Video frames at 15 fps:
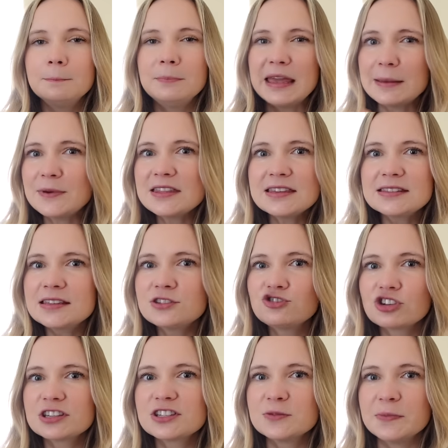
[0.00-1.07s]
Maybe this is
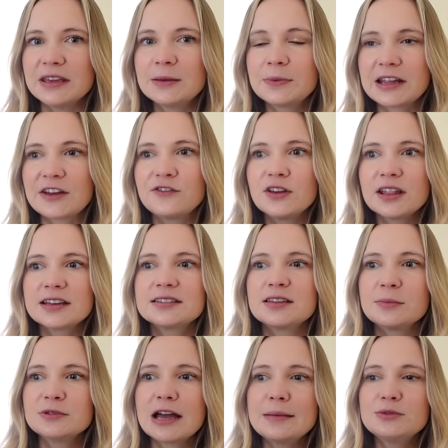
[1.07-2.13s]
just me, but I feel like
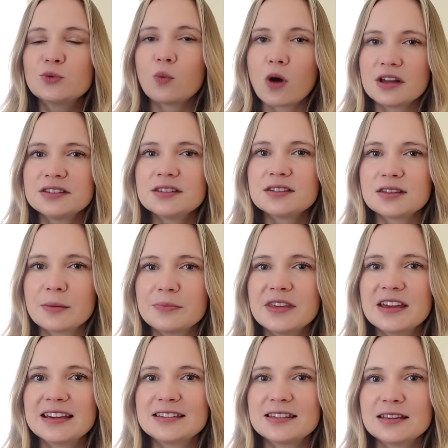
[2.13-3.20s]
sometimes once
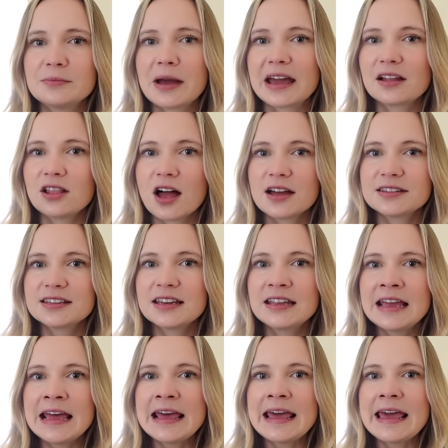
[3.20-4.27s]
something is in my
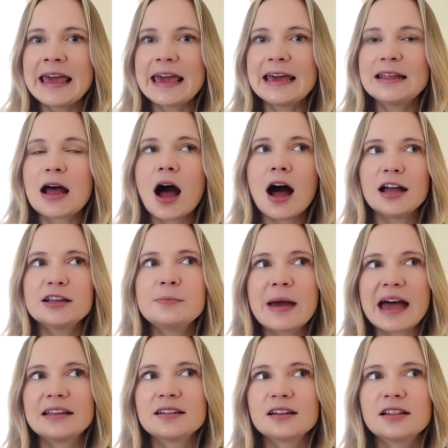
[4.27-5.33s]
closet, it
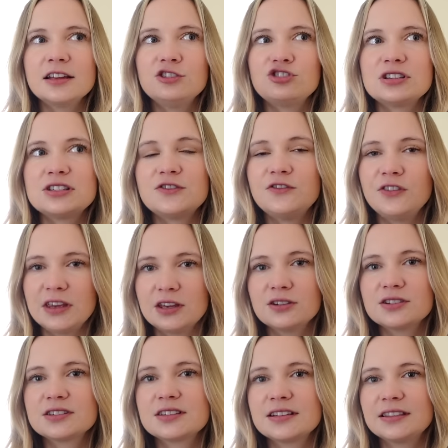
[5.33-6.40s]
automatically just
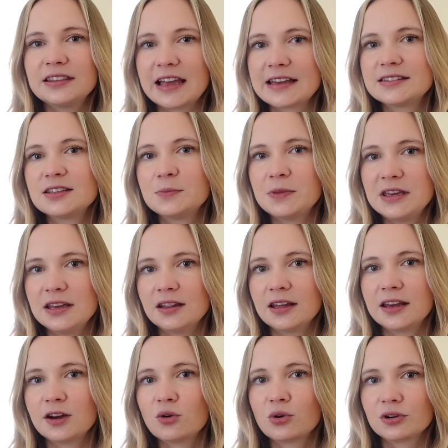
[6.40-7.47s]
feels less
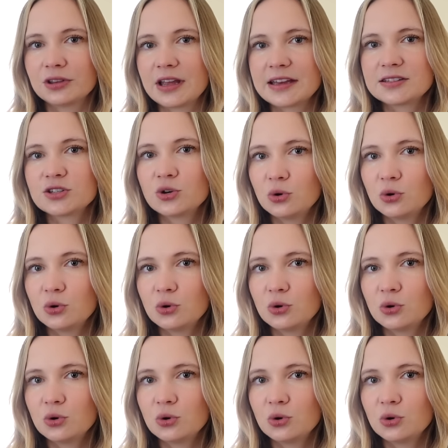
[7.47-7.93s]
appealing or less